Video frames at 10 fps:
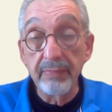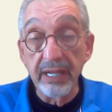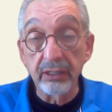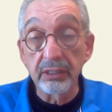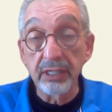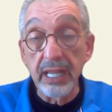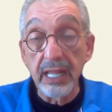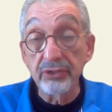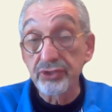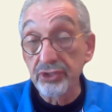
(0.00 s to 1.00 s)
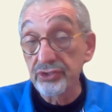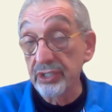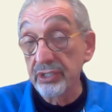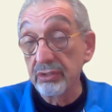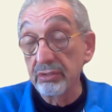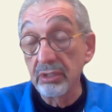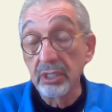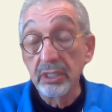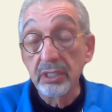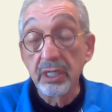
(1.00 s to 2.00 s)
medical oncologist and
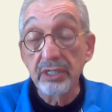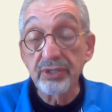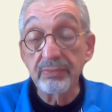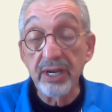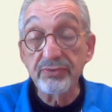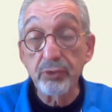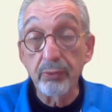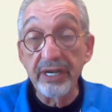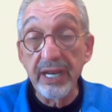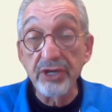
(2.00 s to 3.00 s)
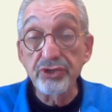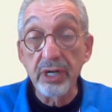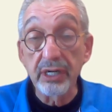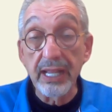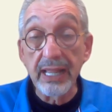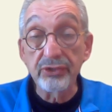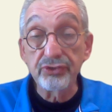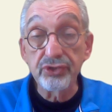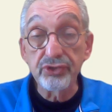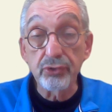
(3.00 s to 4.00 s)
sometimes the radiation
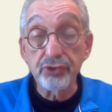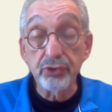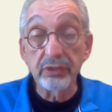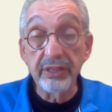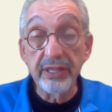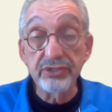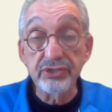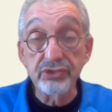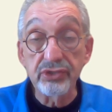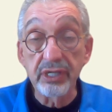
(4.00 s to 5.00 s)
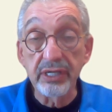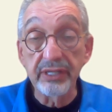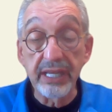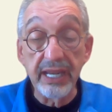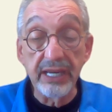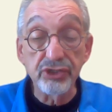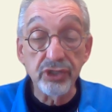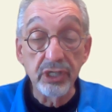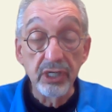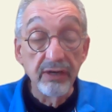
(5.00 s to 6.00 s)
oncologist. So certainly this is the
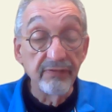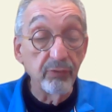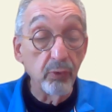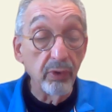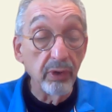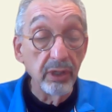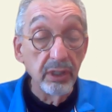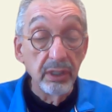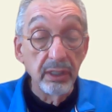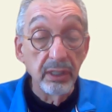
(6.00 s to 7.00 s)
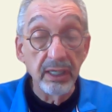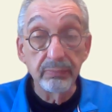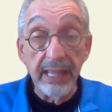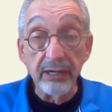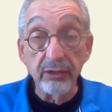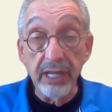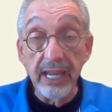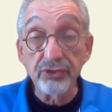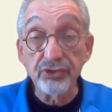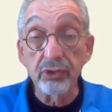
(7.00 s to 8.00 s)
case for bladder
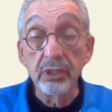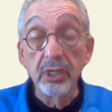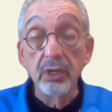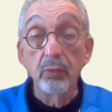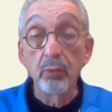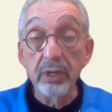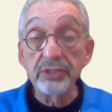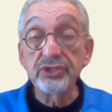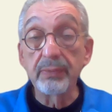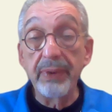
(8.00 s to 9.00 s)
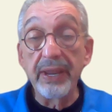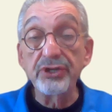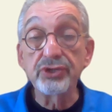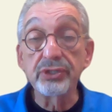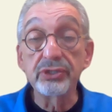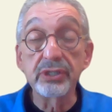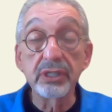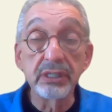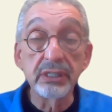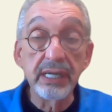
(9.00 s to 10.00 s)
cancer. Once the patient